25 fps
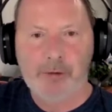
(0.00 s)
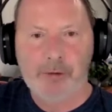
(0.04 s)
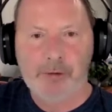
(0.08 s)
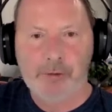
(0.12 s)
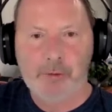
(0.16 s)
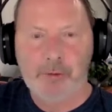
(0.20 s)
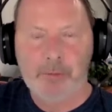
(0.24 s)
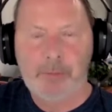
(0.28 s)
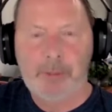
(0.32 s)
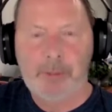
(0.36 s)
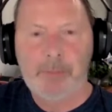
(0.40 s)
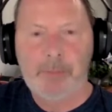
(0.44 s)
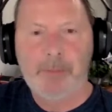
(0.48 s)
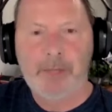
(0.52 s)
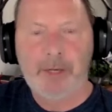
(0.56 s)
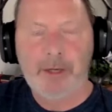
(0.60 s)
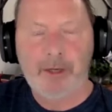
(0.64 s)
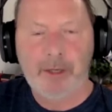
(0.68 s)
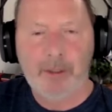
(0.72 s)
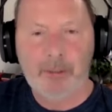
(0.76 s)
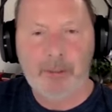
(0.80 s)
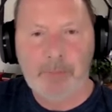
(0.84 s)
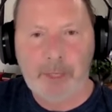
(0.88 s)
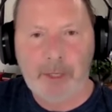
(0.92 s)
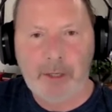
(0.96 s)
So when people get
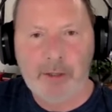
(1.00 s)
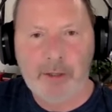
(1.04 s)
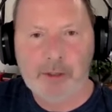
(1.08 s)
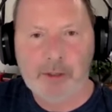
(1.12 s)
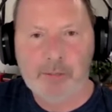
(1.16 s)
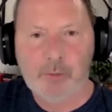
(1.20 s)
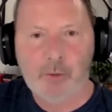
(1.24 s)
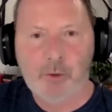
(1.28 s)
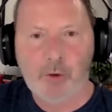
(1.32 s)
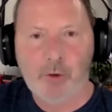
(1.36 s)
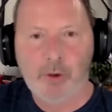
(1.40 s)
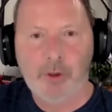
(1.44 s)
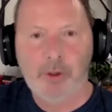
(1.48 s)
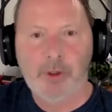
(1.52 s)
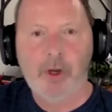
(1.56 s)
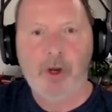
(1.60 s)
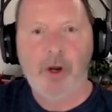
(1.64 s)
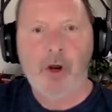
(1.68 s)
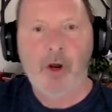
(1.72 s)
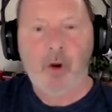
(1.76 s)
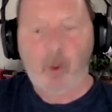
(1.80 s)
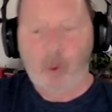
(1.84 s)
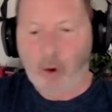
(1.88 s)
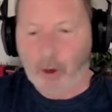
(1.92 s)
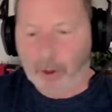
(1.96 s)
on a balance board
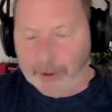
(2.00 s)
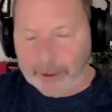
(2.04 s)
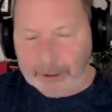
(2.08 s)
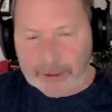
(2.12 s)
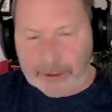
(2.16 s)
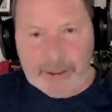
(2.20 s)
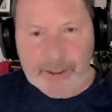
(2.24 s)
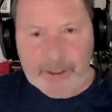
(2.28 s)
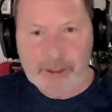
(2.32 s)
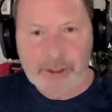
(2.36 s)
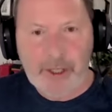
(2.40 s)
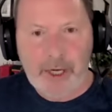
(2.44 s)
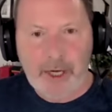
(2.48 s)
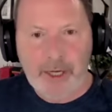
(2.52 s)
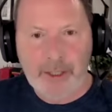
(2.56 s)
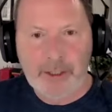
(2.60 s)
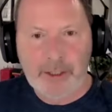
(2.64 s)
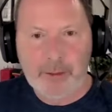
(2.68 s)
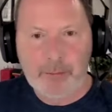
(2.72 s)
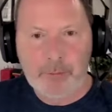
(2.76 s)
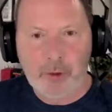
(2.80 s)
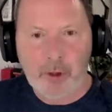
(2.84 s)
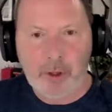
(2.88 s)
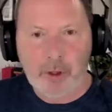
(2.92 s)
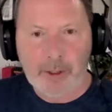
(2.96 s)
or on any
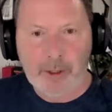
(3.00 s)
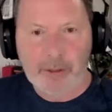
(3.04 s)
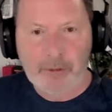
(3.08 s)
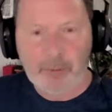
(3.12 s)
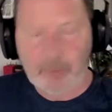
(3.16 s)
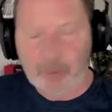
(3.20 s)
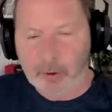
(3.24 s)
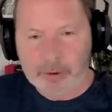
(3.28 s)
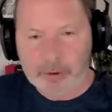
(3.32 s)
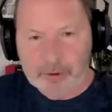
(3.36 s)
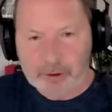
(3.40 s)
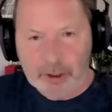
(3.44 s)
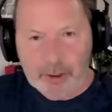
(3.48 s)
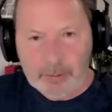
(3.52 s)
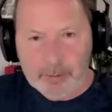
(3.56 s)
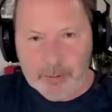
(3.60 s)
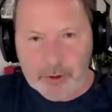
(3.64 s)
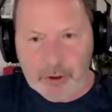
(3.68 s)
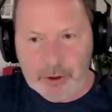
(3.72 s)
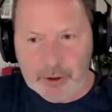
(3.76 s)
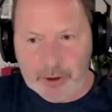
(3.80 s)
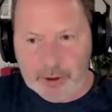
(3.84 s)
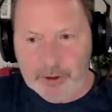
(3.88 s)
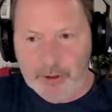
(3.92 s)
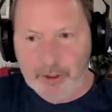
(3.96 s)
standing product or our ski
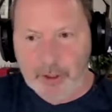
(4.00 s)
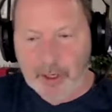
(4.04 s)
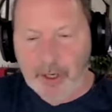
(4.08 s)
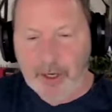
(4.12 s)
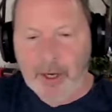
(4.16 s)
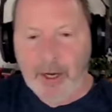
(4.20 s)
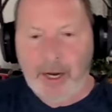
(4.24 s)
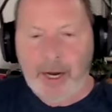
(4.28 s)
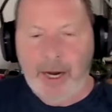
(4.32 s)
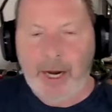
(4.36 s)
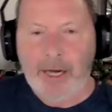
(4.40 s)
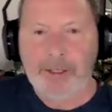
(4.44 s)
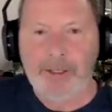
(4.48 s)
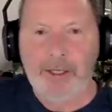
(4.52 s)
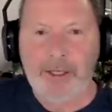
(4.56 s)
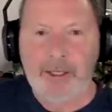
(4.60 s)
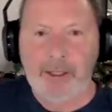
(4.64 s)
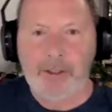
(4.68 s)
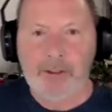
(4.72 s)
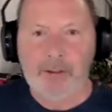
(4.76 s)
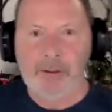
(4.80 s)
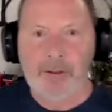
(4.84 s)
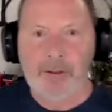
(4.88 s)
machine, and they